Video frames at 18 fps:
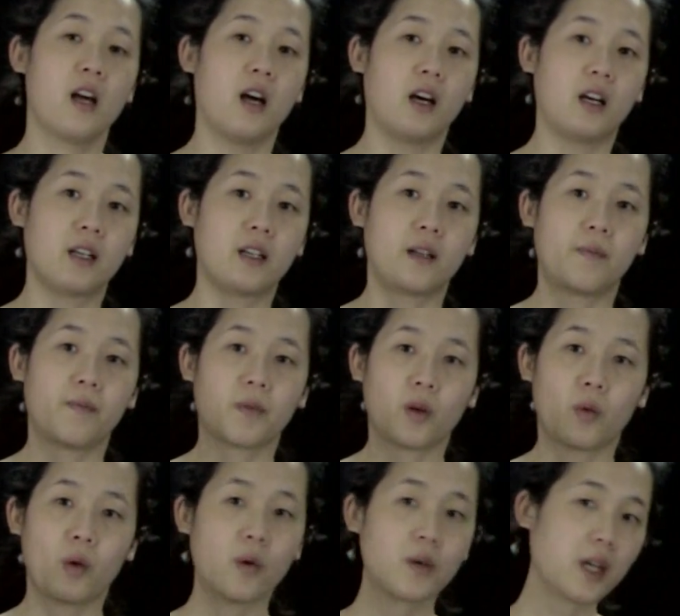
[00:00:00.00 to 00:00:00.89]
Um,
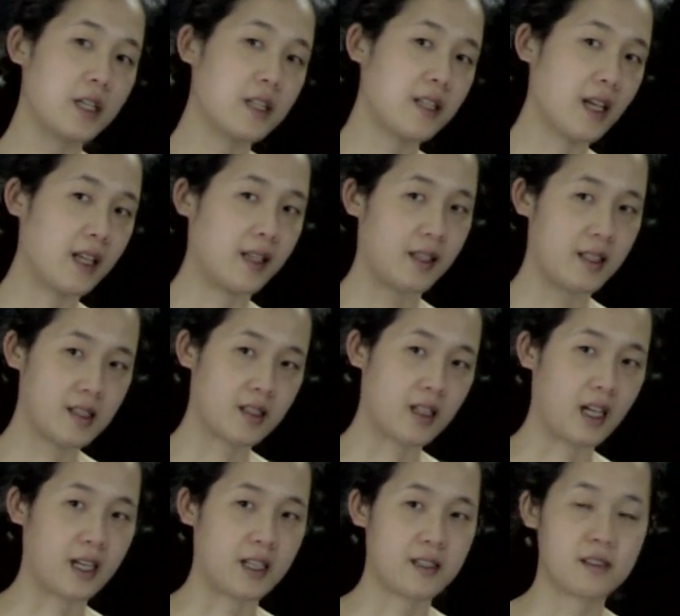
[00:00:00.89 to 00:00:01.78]
we won't get into that in this
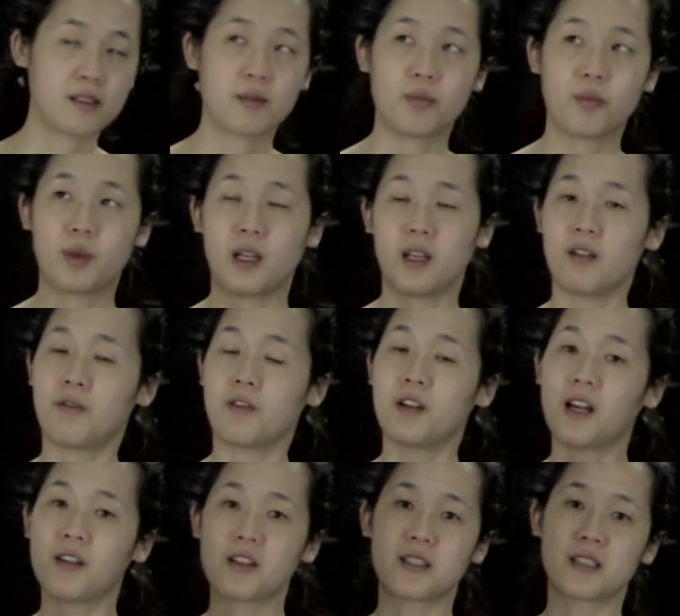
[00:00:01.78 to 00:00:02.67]
class, but for
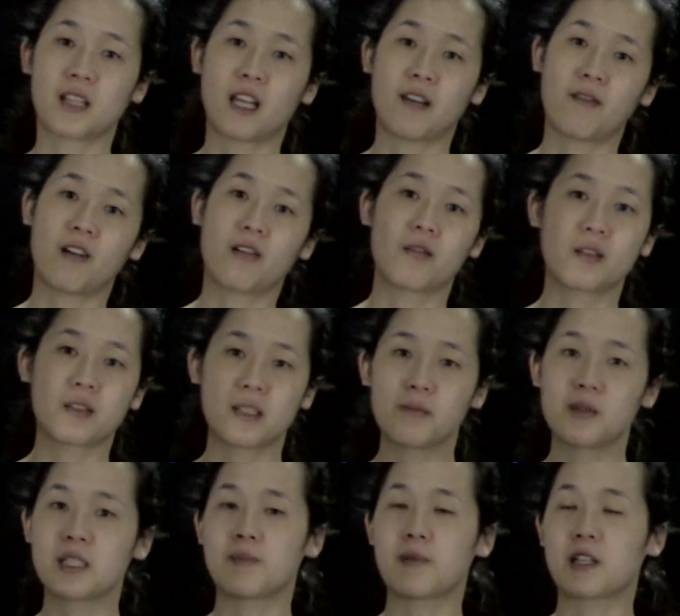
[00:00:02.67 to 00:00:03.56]
now this is kind of our
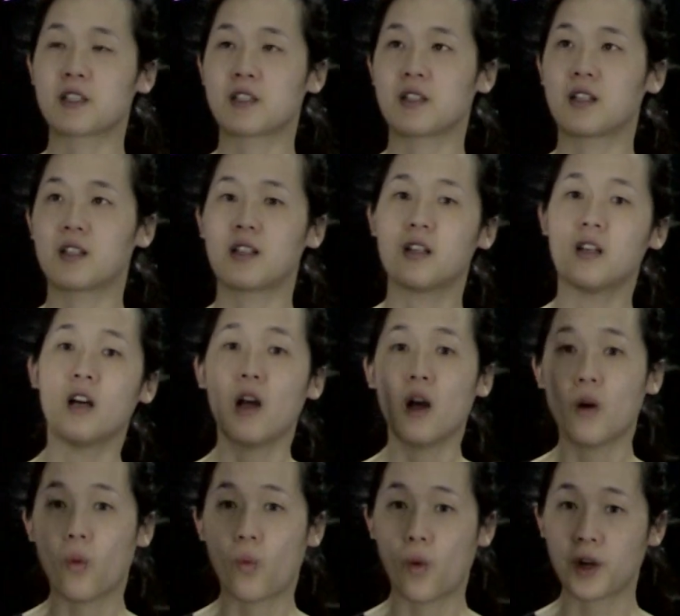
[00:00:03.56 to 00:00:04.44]
simplest picture.
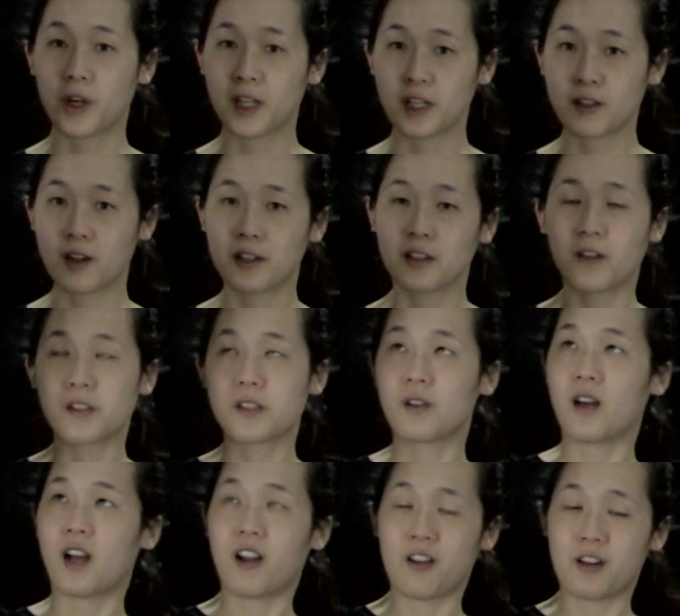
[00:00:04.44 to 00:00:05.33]
One electron goes to
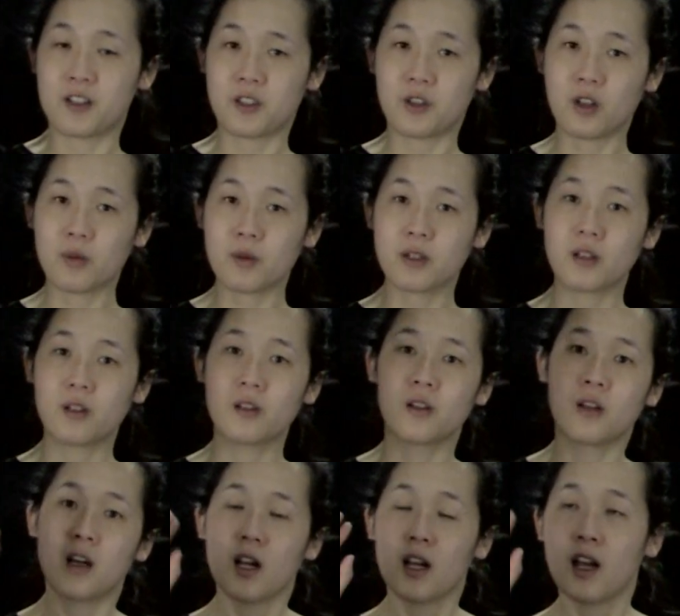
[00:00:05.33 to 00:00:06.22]
a higher energy
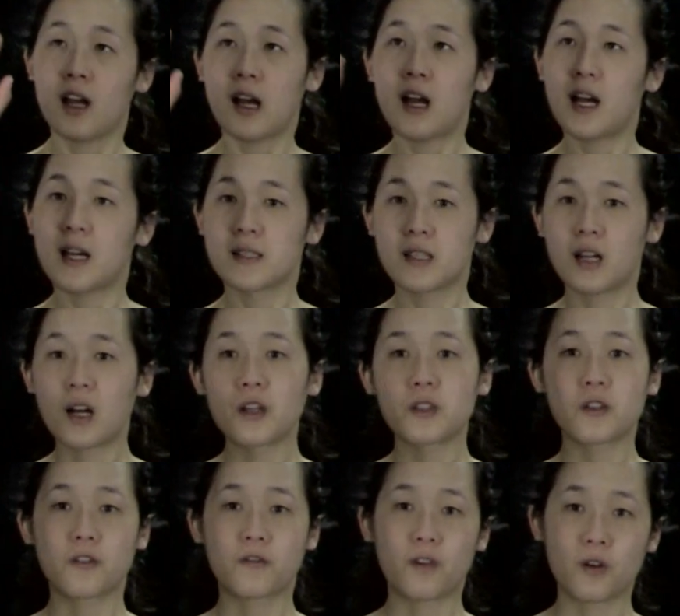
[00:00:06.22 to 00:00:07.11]
orbital. As long as
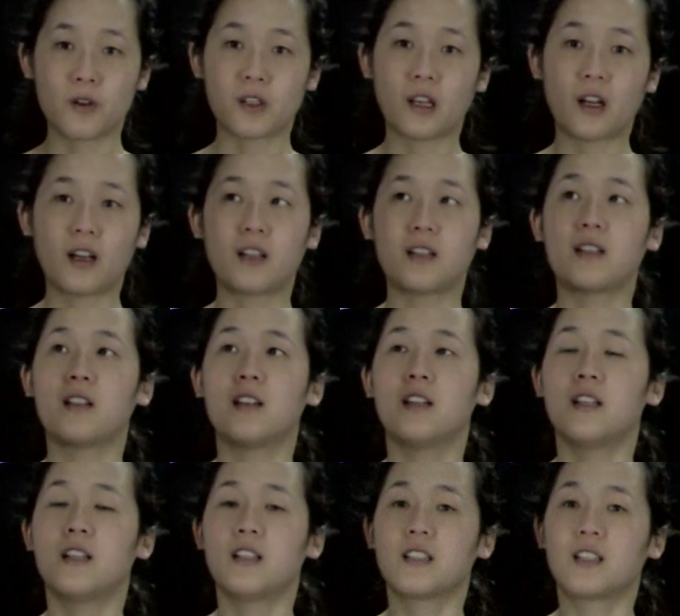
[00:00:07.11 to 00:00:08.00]
your photon
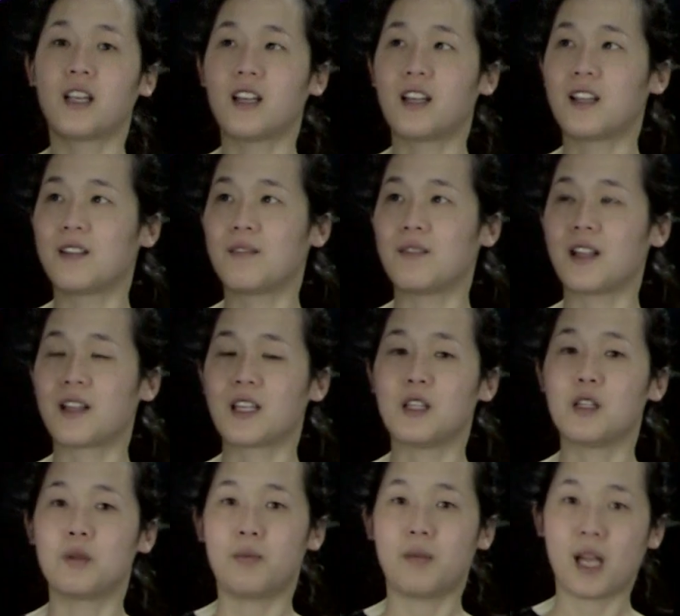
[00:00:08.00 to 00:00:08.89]
can like you
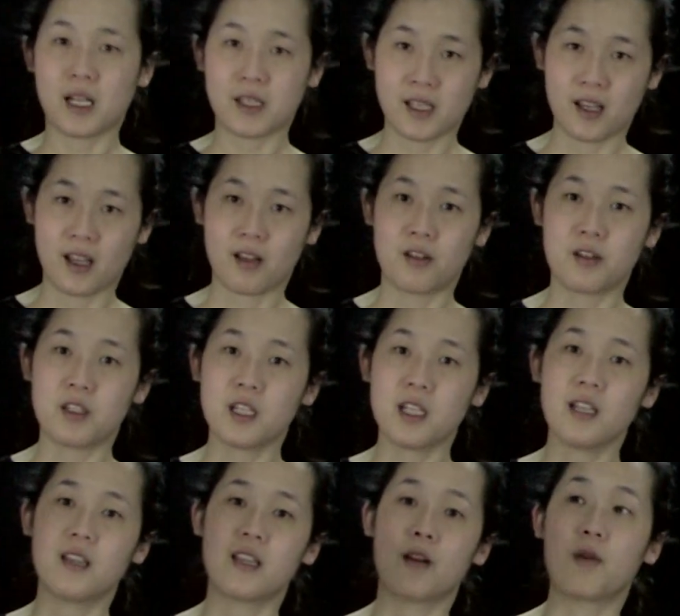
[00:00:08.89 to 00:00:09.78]
know match that
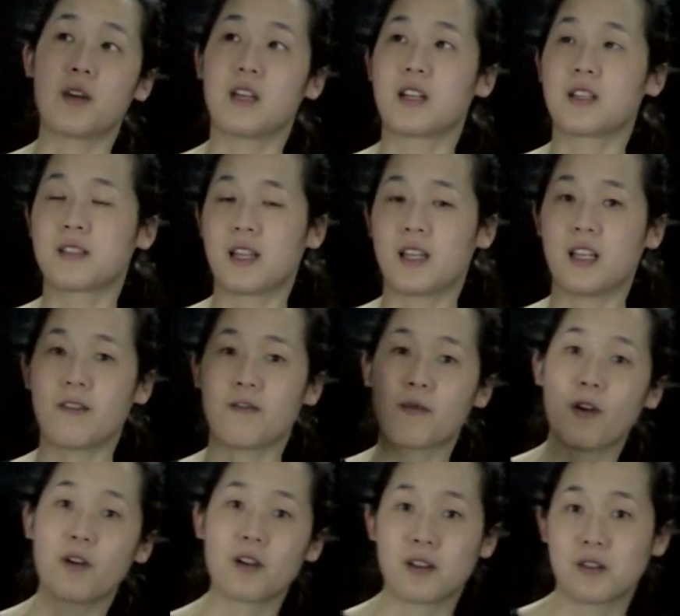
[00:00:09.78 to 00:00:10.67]
energy, then we can excite it. If a
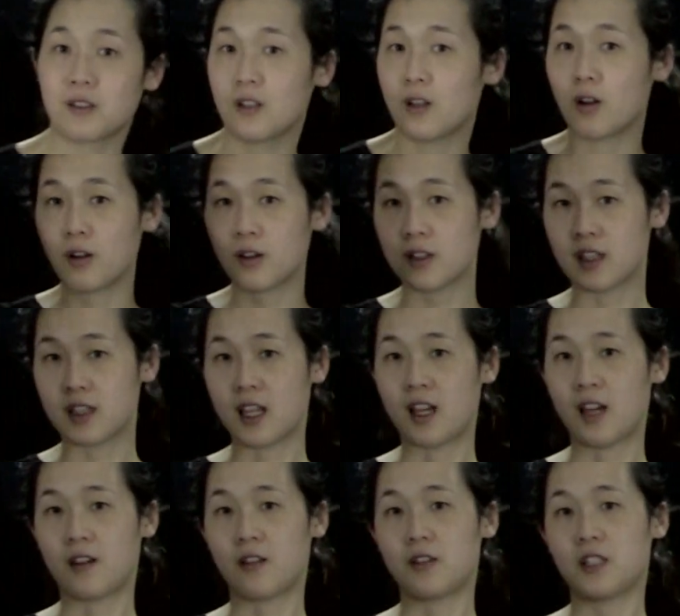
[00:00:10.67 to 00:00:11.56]
photon is lower than that
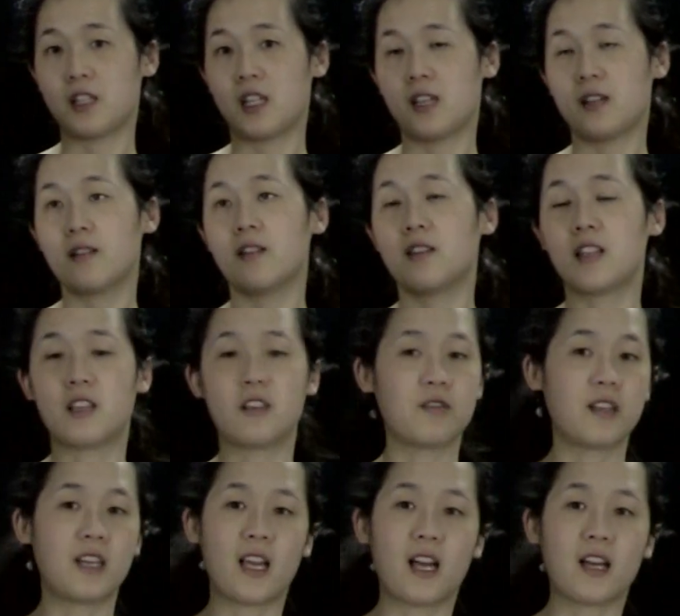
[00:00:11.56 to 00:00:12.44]
energy, then you
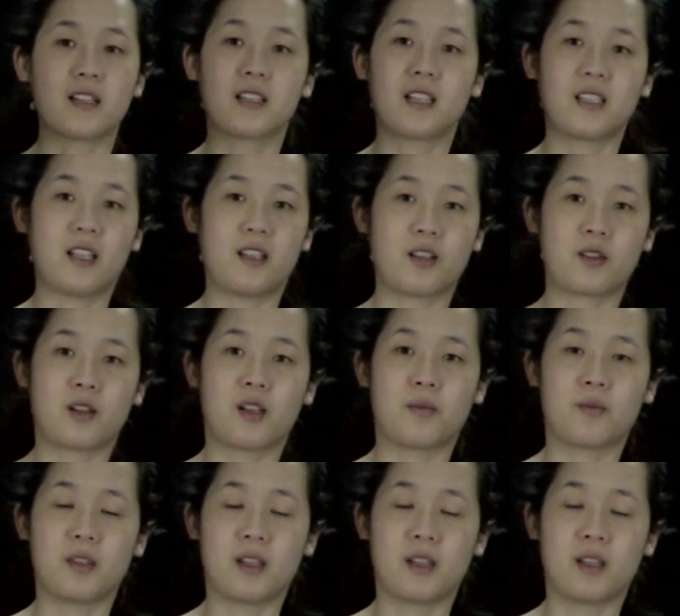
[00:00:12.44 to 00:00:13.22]
can't get the electron up